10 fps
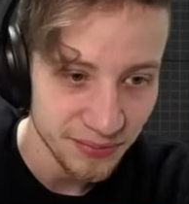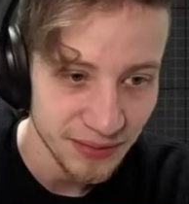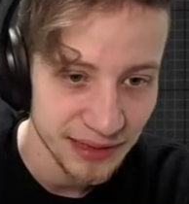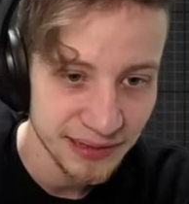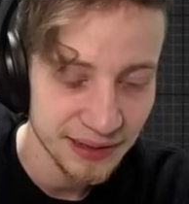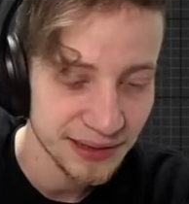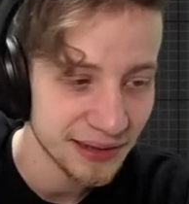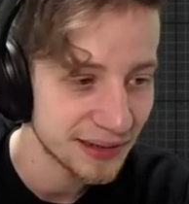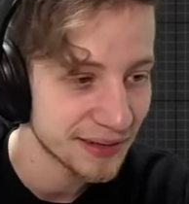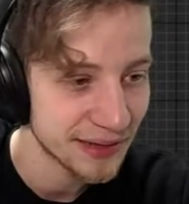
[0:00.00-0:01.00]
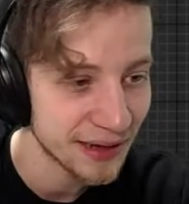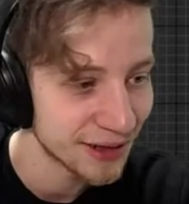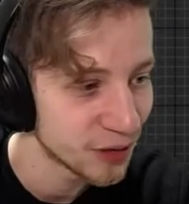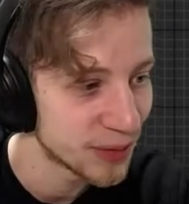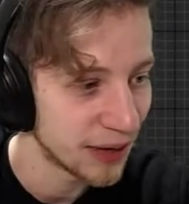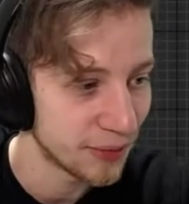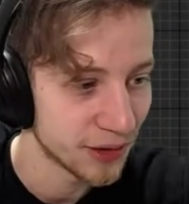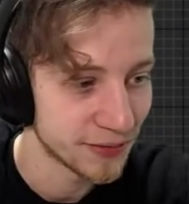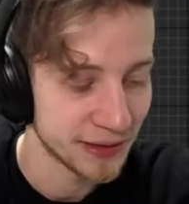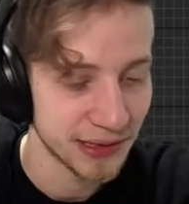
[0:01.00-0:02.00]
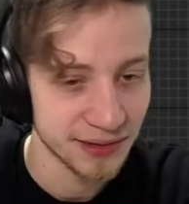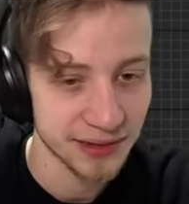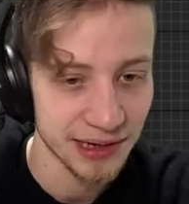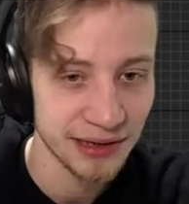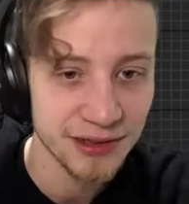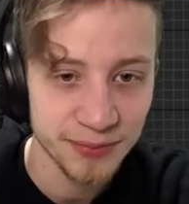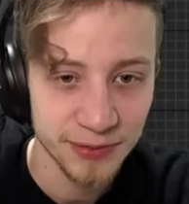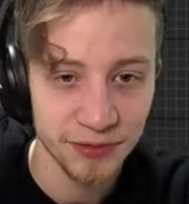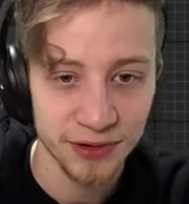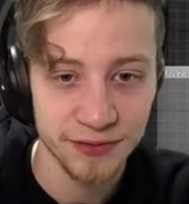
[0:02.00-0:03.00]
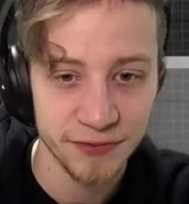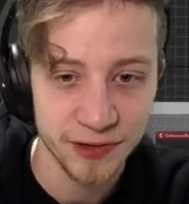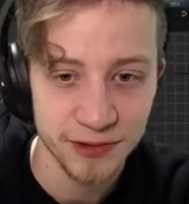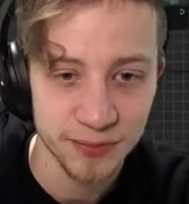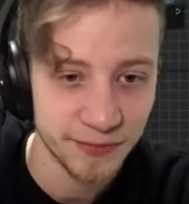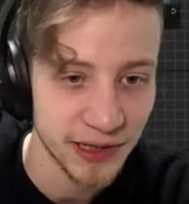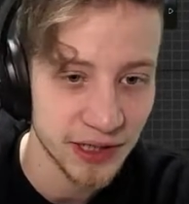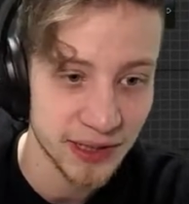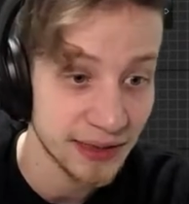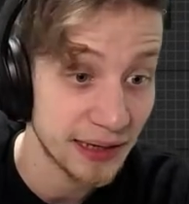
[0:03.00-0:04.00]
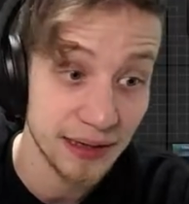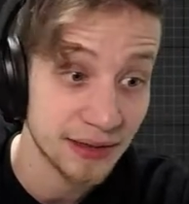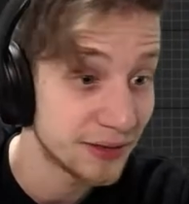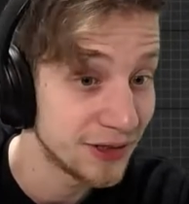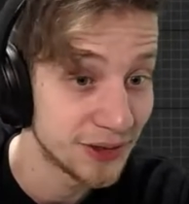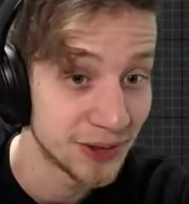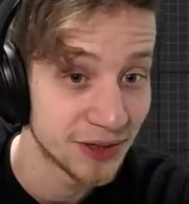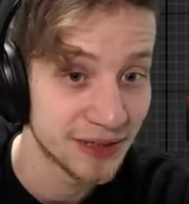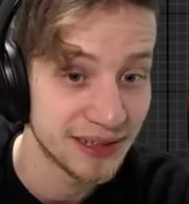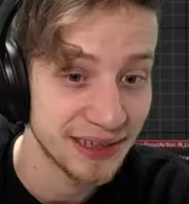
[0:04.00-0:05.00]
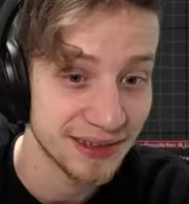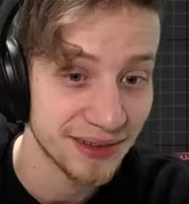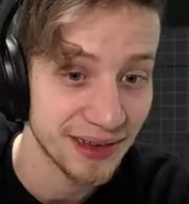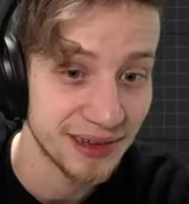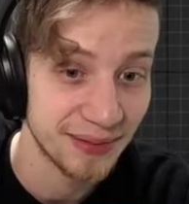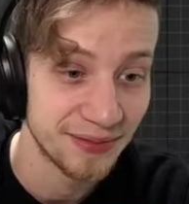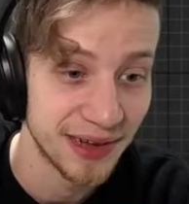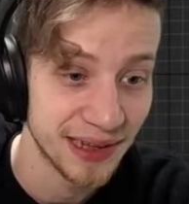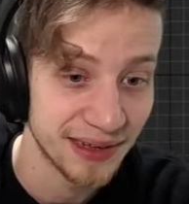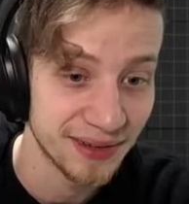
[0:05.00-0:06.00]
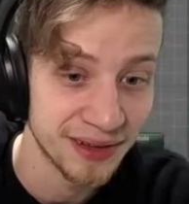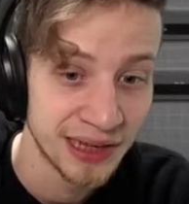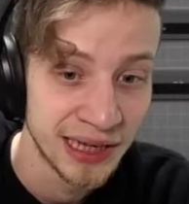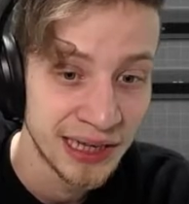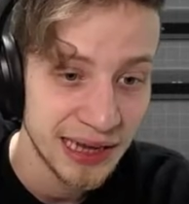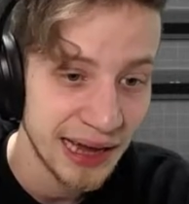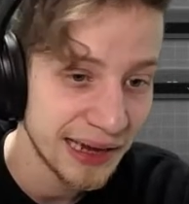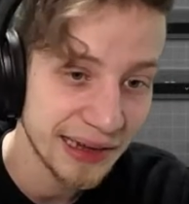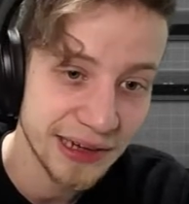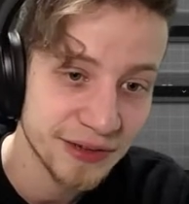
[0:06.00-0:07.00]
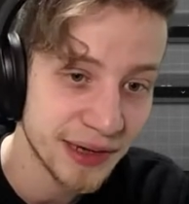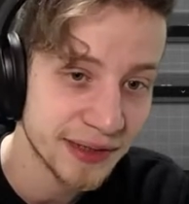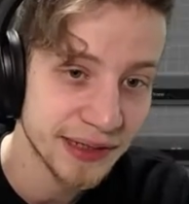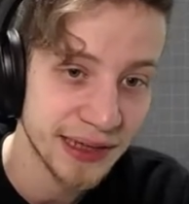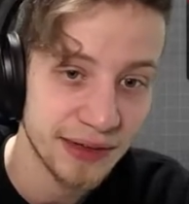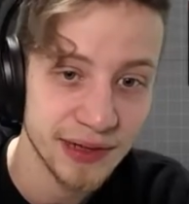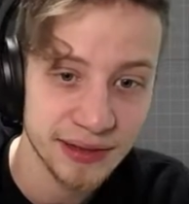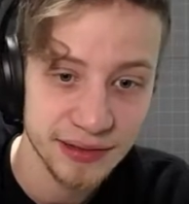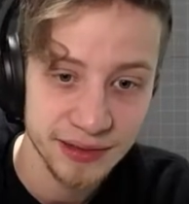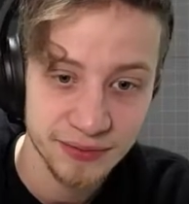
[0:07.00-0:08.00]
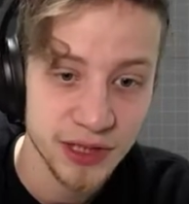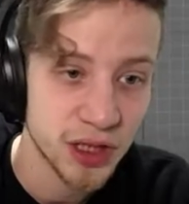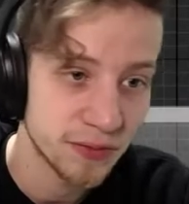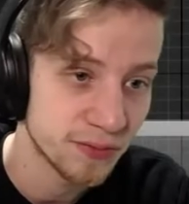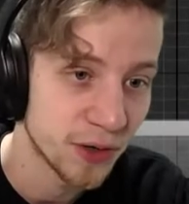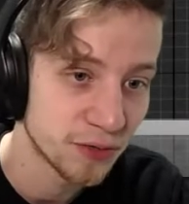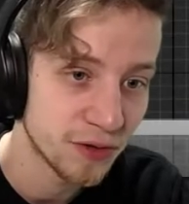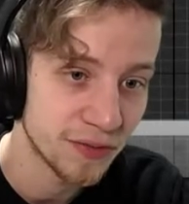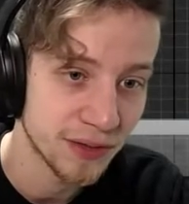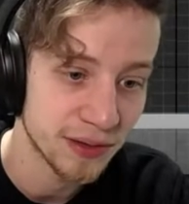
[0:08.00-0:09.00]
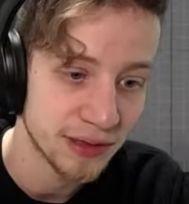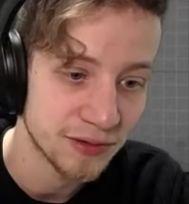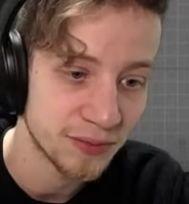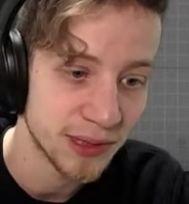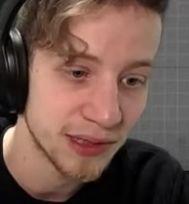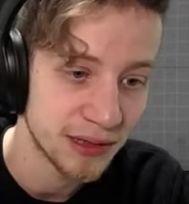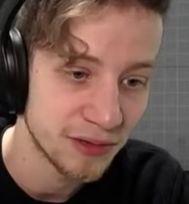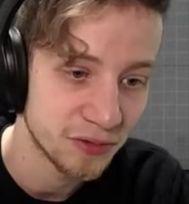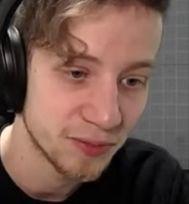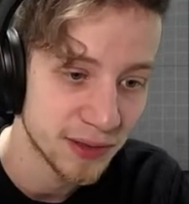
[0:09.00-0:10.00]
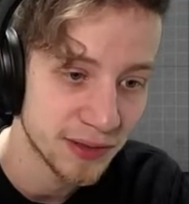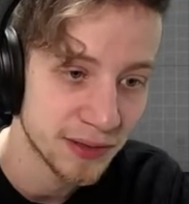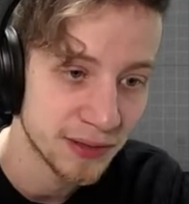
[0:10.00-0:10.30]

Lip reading: It's like literally the second loop now all of a sudden runs before the first loop finishes, and that usually does not end up well at all. Any kind of async event, which most often tends to be loops.